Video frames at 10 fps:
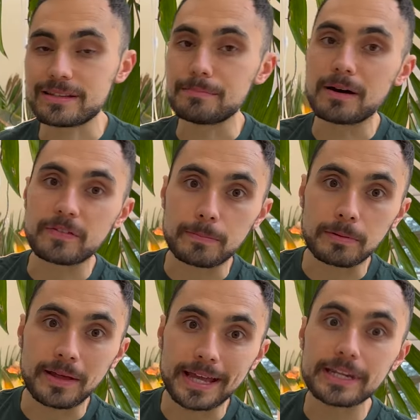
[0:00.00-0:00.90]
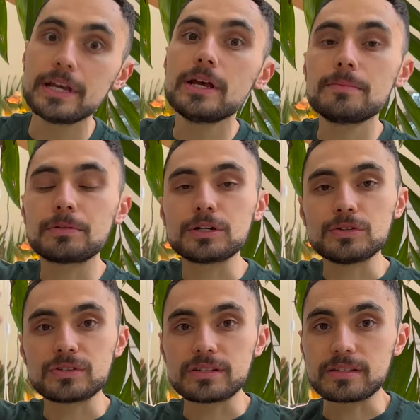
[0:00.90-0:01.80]
The mother plant
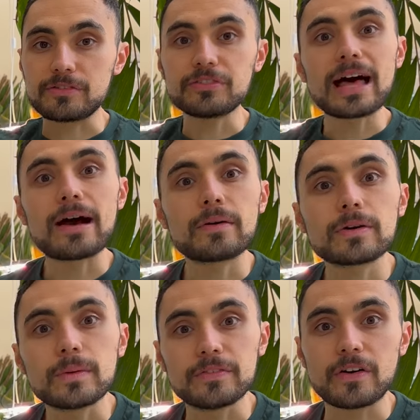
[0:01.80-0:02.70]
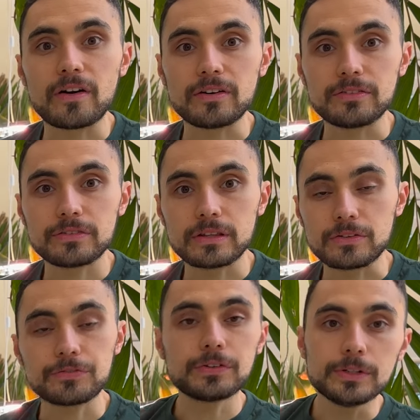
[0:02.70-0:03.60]
produces the flower with all of the
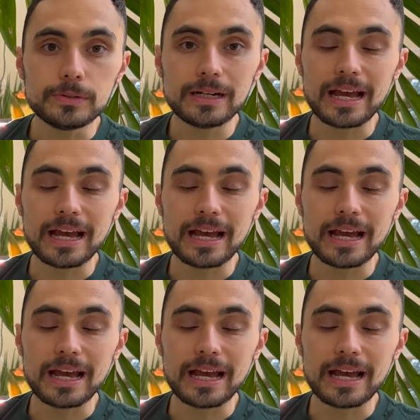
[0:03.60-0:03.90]
fruit,